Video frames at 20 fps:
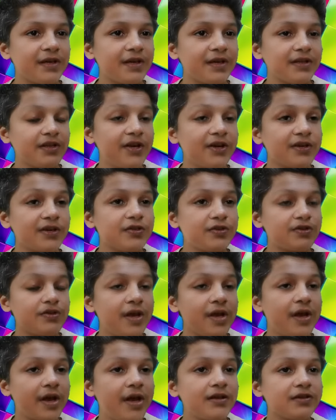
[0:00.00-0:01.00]
they're
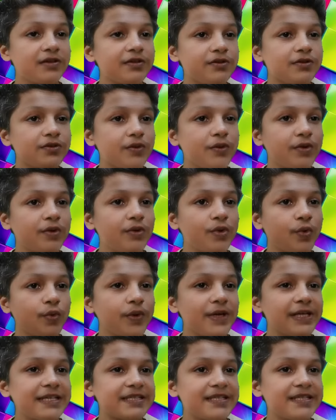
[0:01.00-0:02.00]
all so
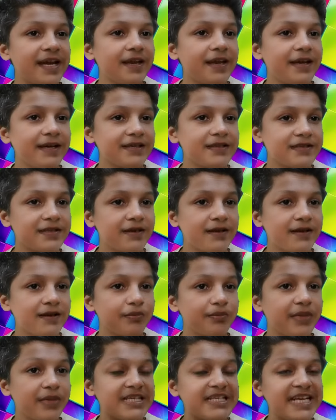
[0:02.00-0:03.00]
overly stylized,
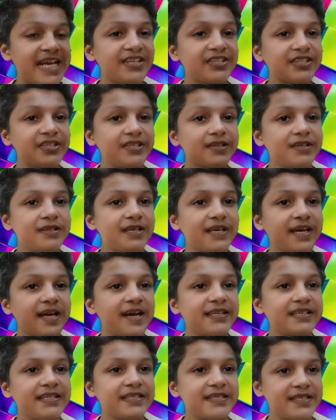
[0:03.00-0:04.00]
pretentiously
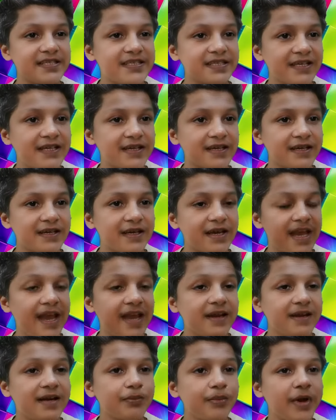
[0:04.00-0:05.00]
artistic,
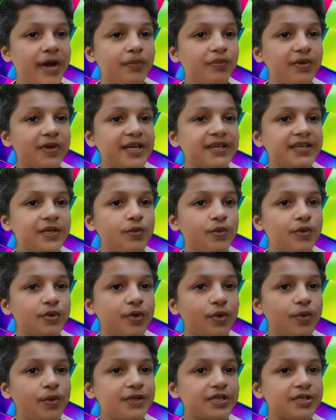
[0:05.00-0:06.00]
and are populated with
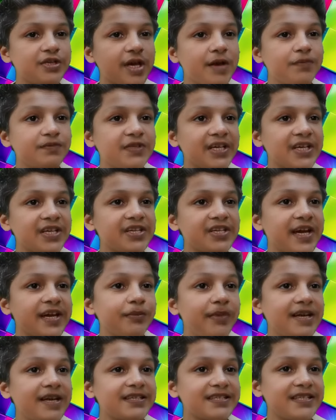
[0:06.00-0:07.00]
over-the-top CGI
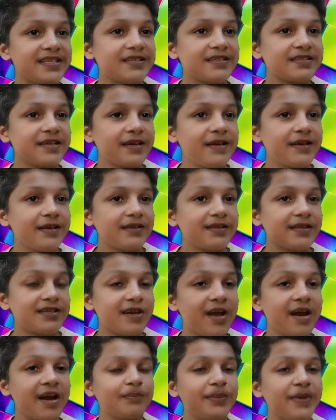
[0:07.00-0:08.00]
monsters. The
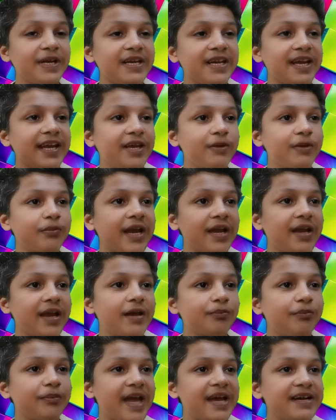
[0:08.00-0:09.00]
Scorpion King by
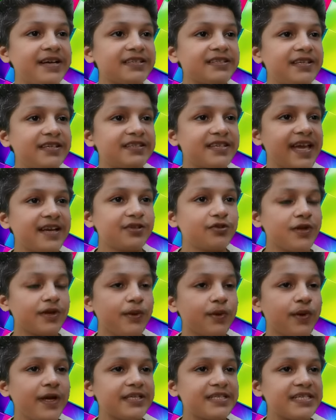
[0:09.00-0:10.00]
comparison is actually
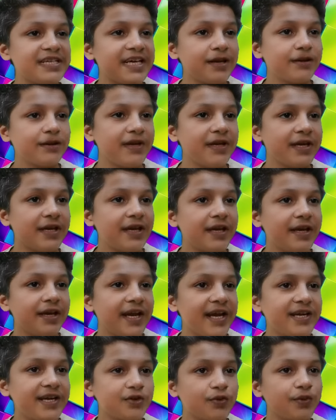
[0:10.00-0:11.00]
quite tame,
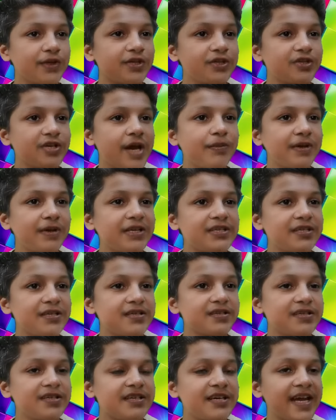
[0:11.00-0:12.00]
yet over-the-top in
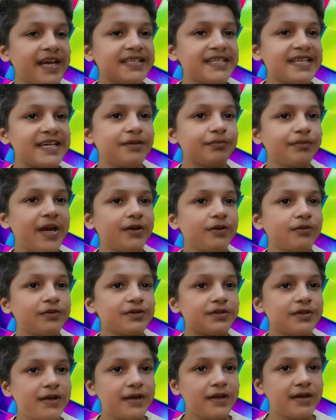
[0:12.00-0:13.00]
just the right
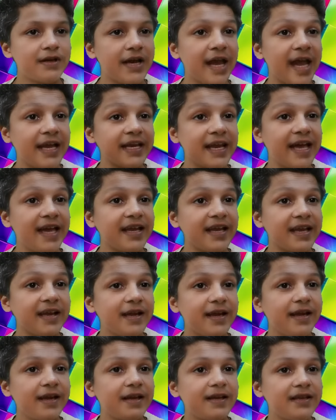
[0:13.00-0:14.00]
amounts. I like
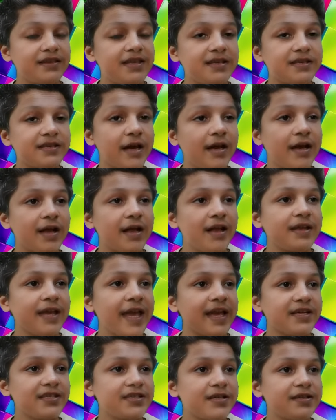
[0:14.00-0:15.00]
that all the
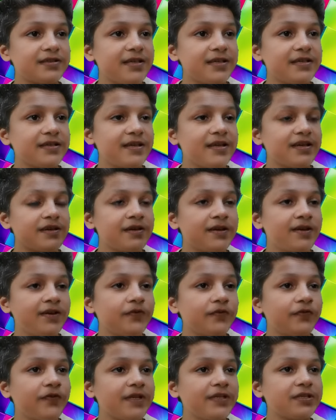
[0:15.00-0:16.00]
actions is in
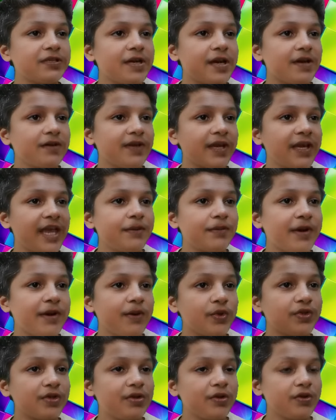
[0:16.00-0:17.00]
front of the camera
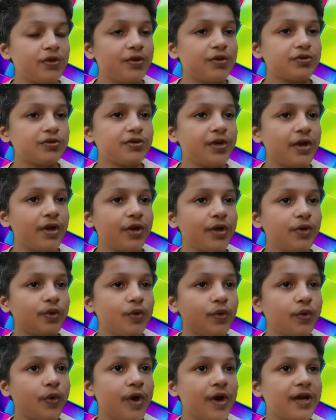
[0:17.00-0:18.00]
with close
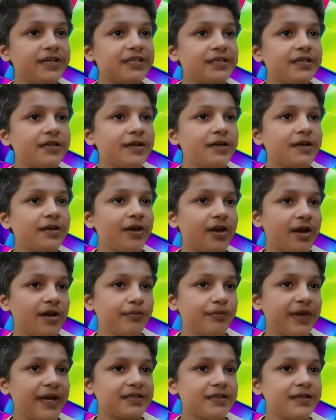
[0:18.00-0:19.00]
quarter
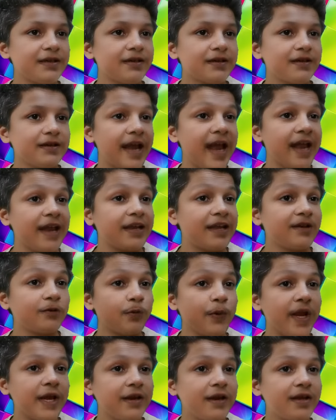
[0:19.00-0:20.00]
combat and
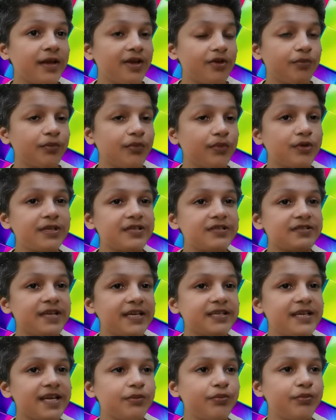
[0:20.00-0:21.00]
love when both the
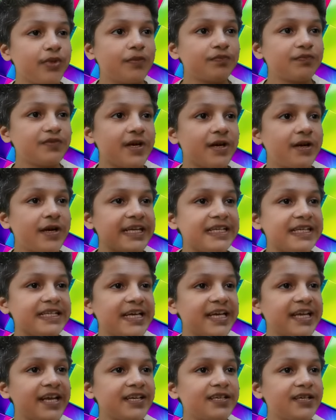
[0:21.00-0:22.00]
set and props are
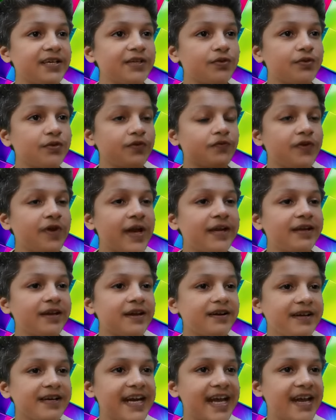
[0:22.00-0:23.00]
integrated into the fight
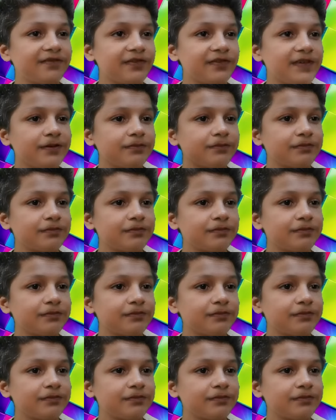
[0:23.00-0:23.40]
choreography.